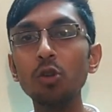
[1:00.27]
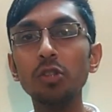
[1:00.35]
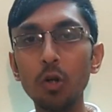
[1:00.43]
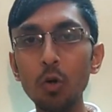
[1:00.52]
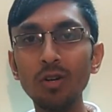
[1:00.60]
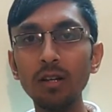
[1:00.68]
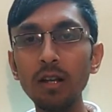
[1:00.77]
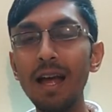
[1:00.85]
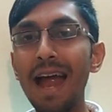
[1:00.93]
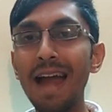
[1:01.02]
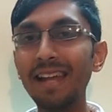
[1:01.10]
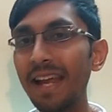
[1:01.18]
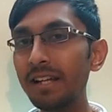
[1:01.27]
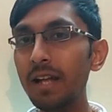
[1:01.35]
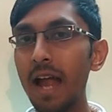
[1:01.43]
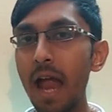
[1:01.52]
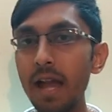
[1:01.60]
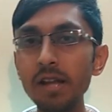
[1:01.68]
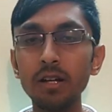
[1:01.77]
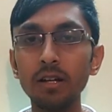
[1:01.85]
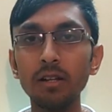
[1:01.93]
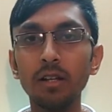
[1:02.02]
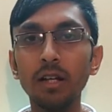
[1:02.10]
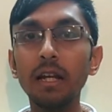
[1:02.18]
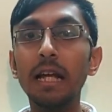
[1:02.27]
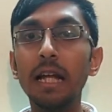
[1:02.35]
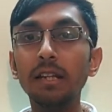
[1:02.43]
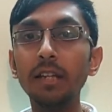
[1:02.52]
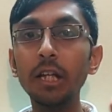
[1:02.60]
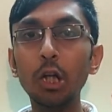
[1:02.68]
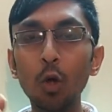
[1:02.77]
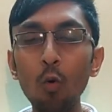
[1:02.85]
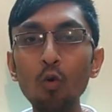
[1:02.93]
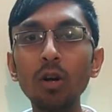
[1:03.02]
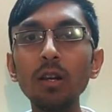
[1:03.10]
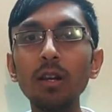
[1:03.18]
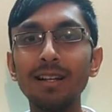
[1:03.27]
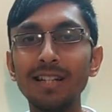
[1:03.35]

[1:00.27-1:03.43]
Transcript: on Google and hit enter, the Google